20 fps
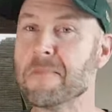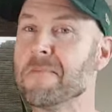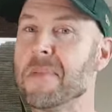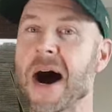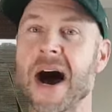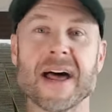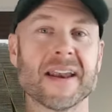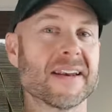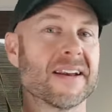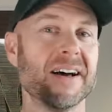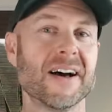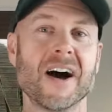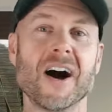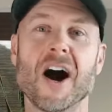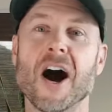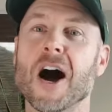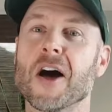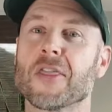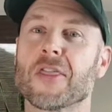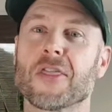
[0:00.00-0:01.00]
But
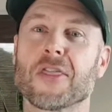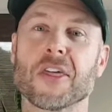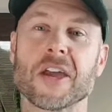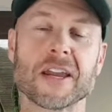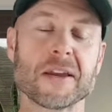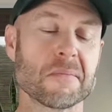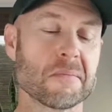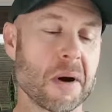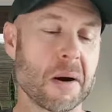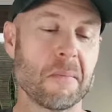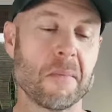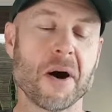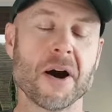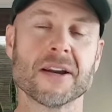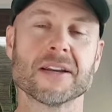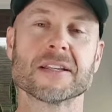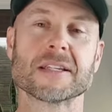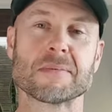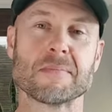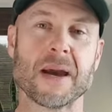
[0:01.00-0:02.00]
I think my
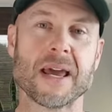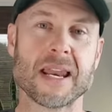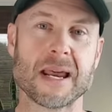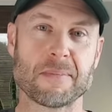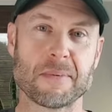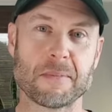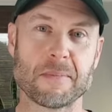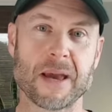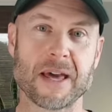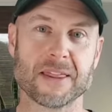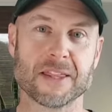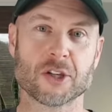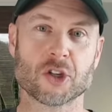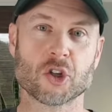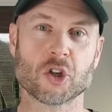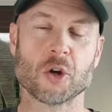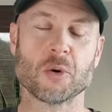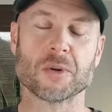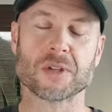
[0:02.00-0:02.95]
mind is made up about the shoe.